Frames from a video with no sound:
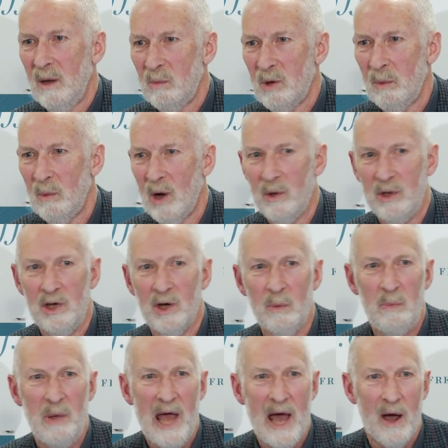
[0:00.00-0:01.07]
promote your
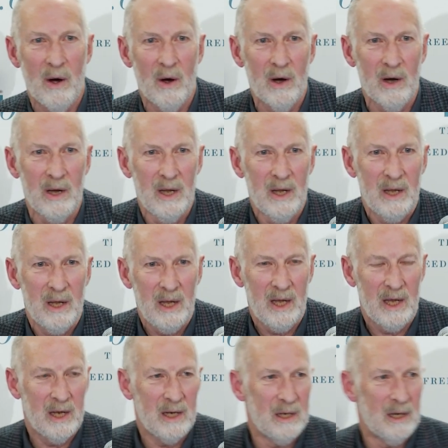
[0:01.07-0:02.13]
power
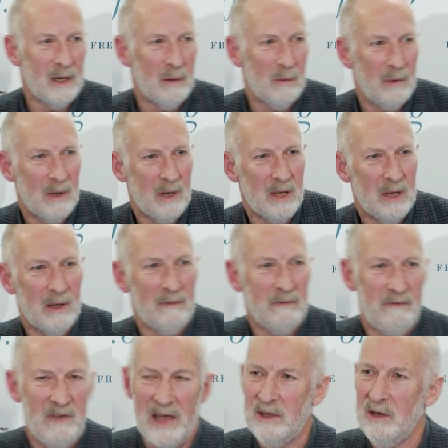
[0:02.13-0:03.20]
and uh, uh,
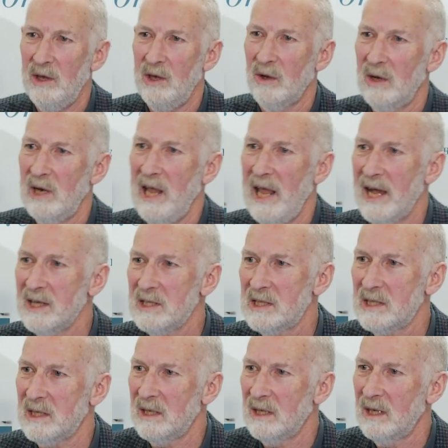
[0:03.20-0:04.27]
feather your
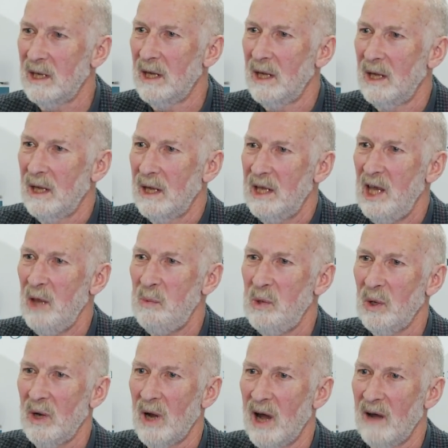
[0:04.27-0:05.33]
nest and keep
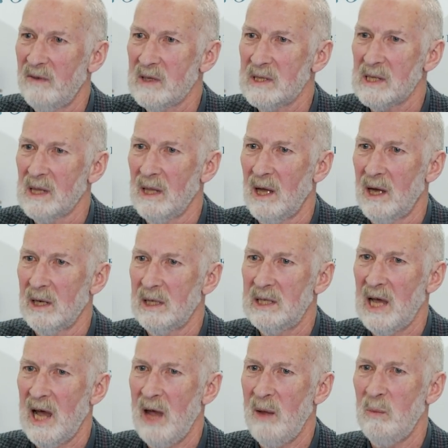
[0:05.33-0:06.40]
you in office a long
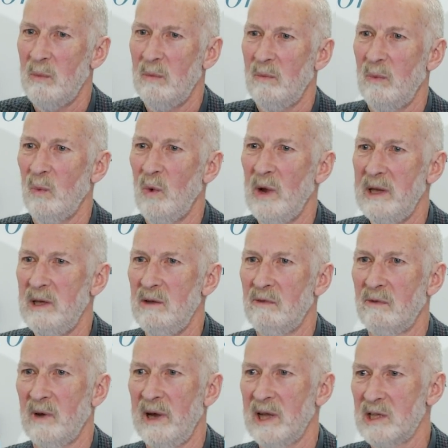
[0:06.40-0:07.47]
time, win you
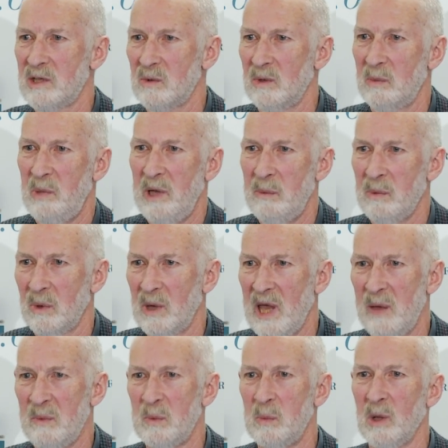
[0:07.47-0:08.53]
friends with people
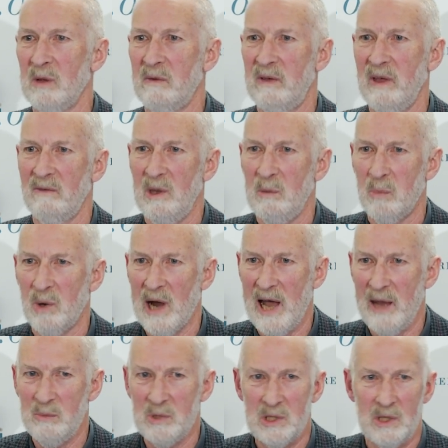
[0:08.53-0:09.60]
capable of giving
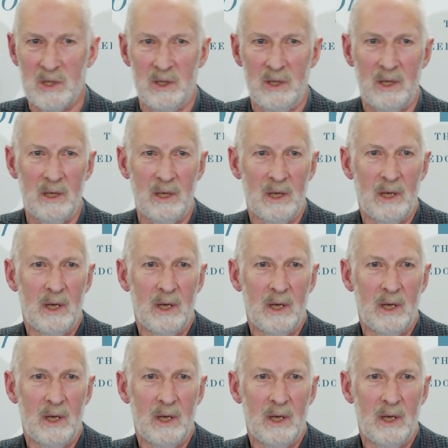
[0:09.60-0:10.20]
bribes to you.